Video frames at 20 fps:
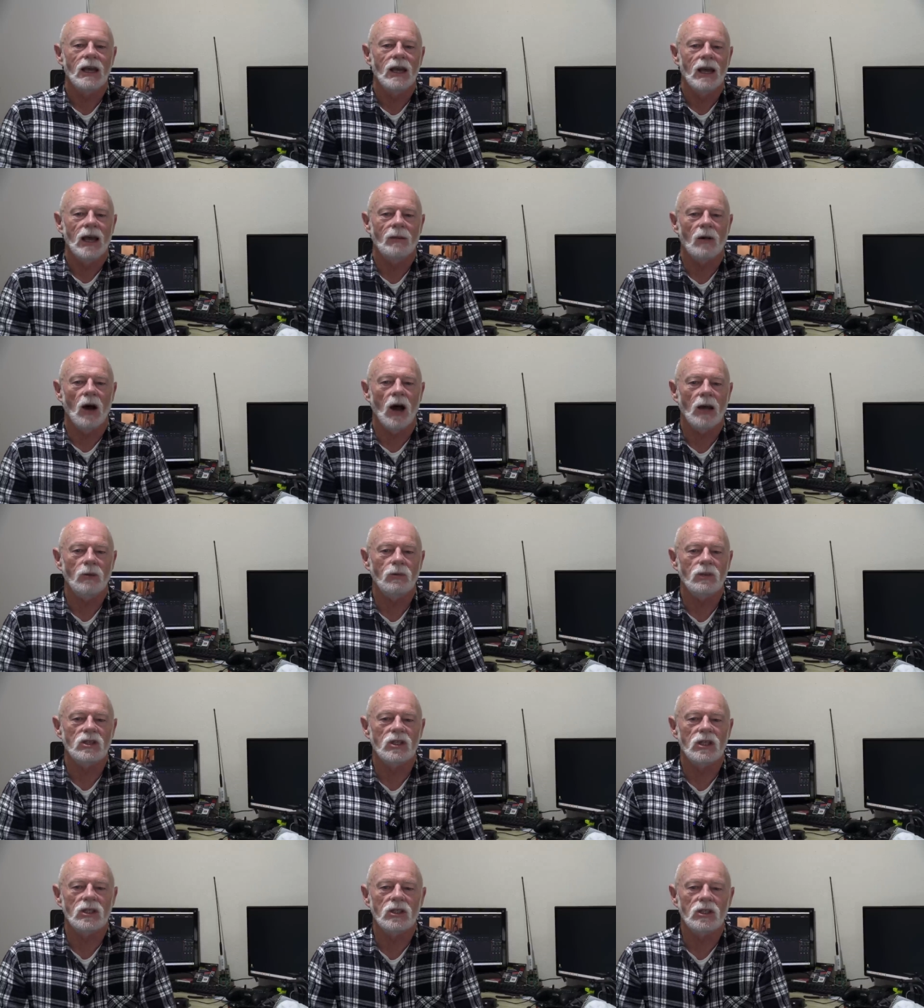I
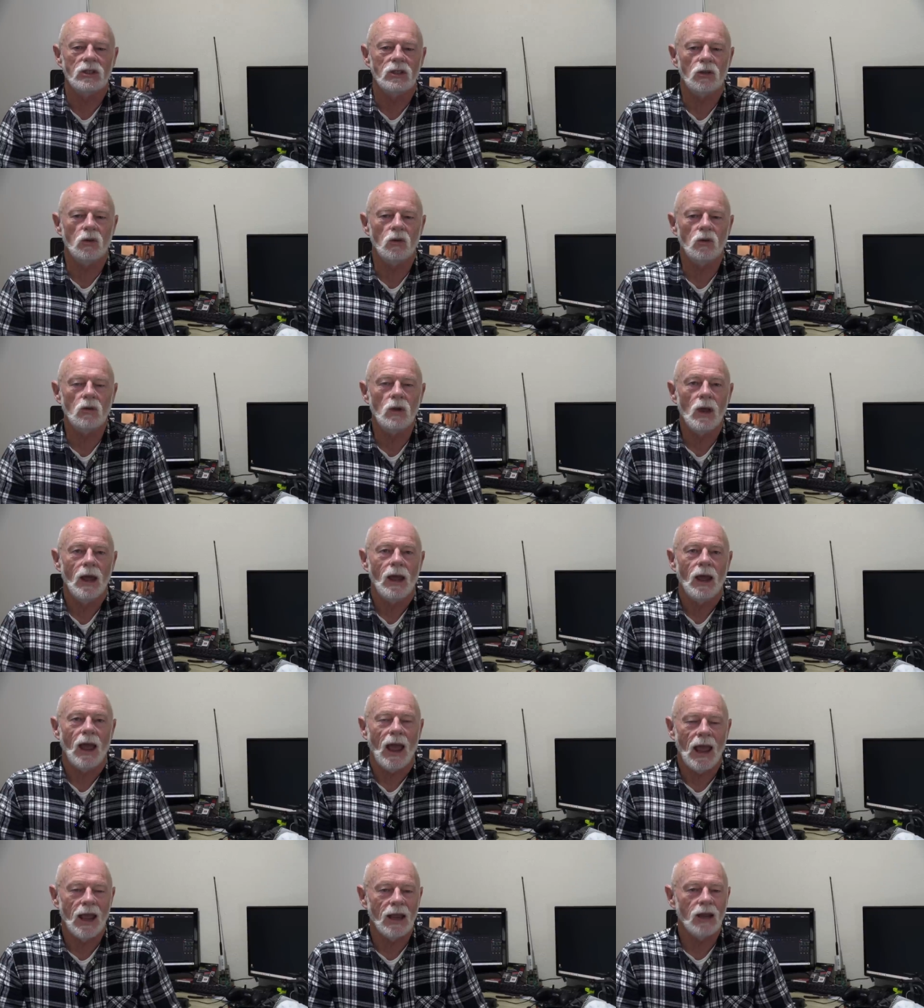was just too
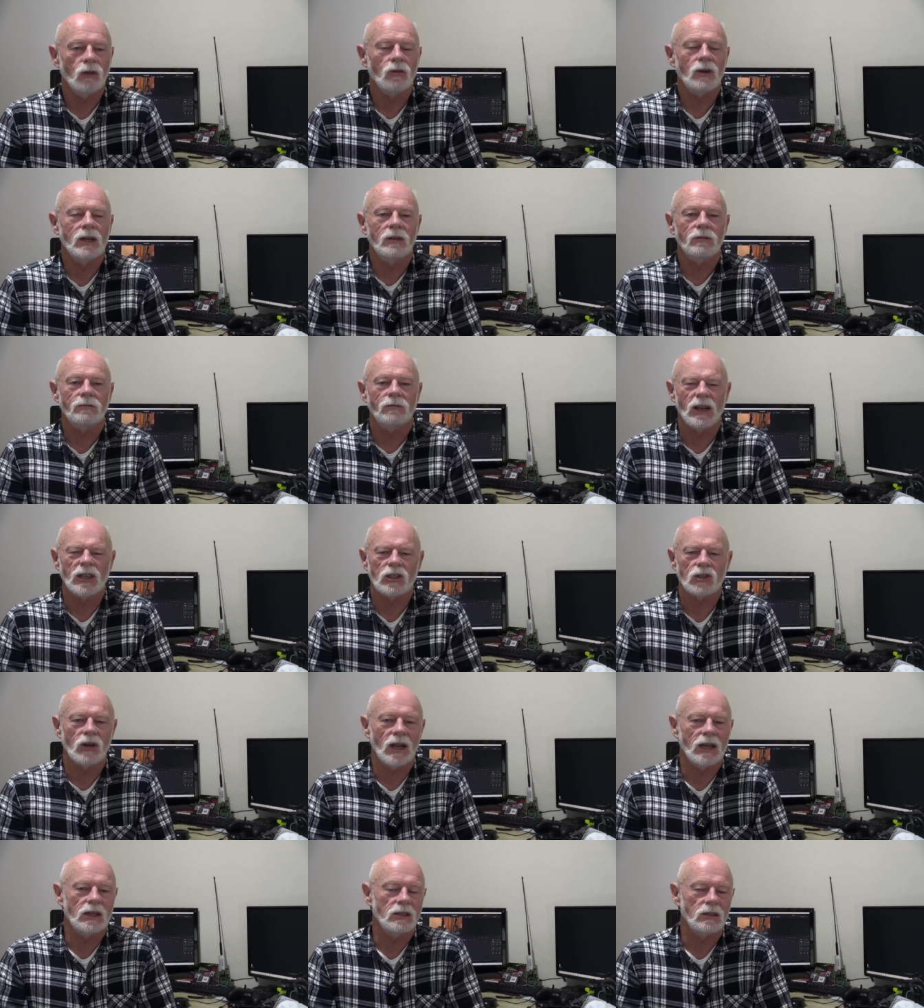angry,
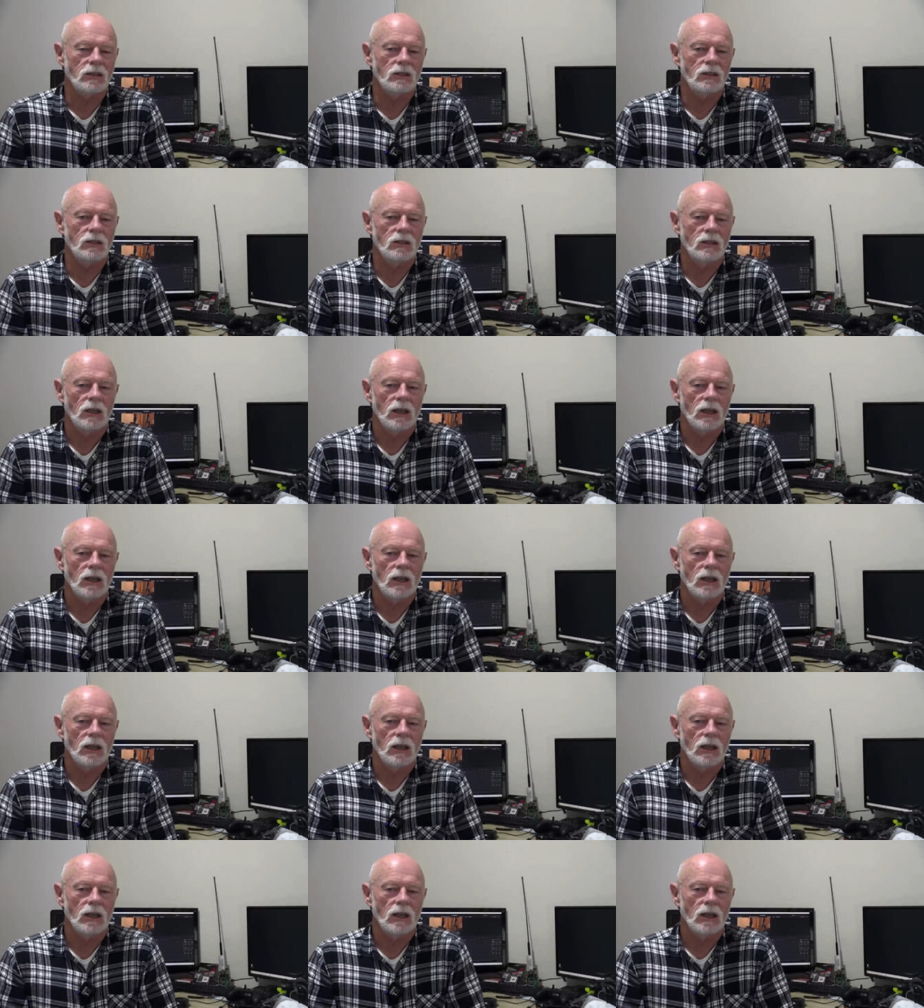frustrated